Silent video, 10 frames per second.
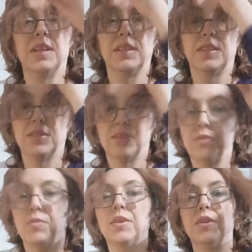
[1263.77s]
This is
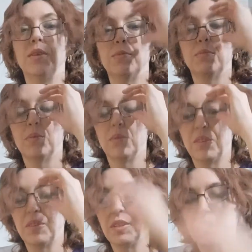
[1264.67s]
very important,
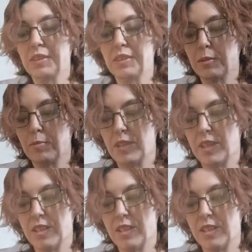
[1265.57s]
a slip knot.